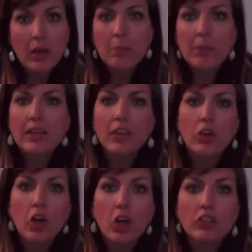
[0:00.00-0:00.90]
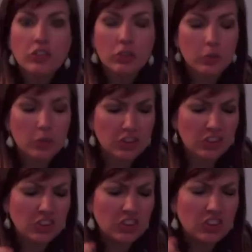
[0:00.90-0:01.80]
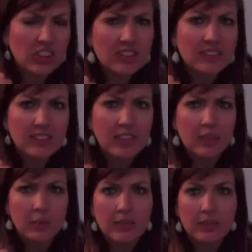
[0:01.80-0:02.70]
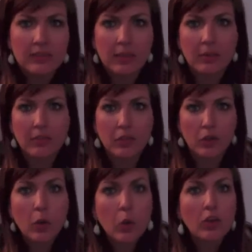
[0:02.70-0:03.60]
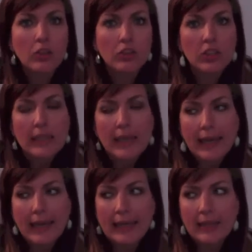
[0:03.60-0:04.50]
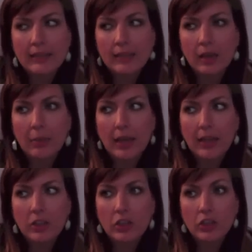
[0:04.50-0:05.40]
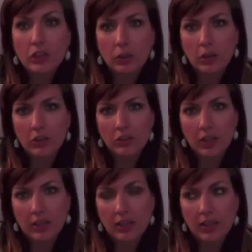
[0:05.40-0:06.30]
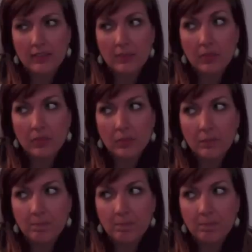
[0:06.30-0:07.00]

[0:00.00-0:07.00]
But you're also disgusted with some of the court, and you also kind of like some of them.